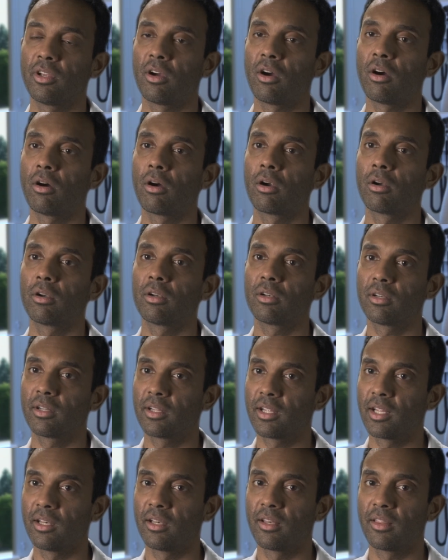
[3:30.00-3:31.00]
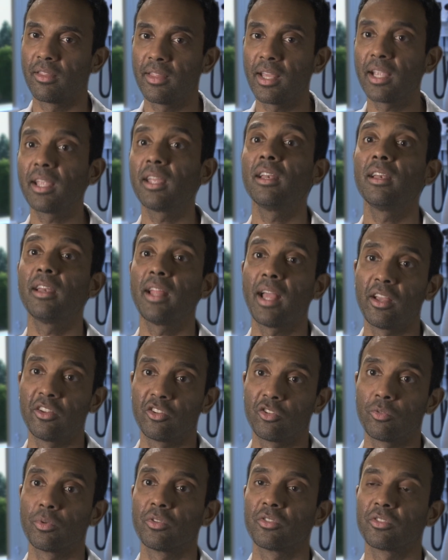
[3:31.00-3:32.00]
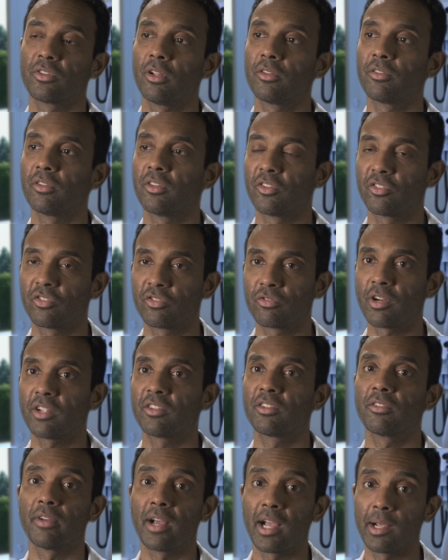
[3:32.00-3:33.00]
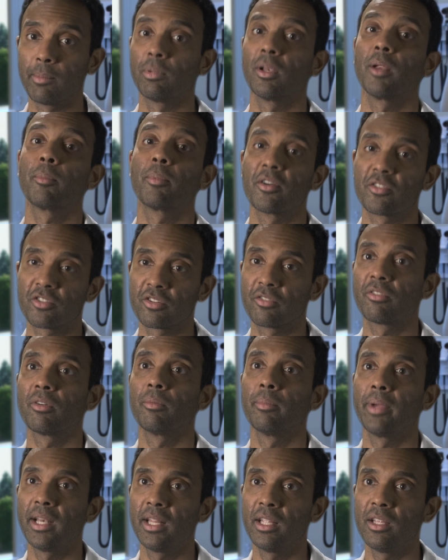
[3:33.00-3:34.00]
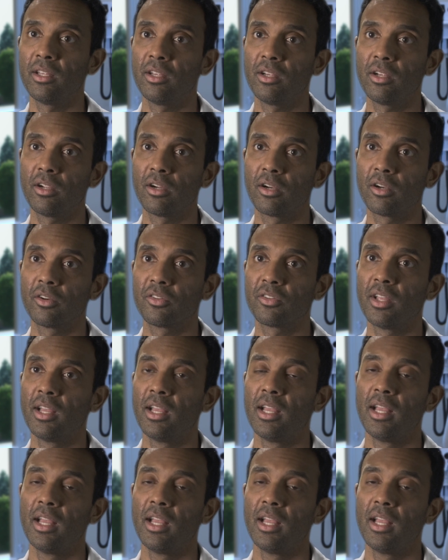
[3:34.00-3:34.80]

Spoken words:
heart can thicken as a result of the stress of high blood pressure for many years.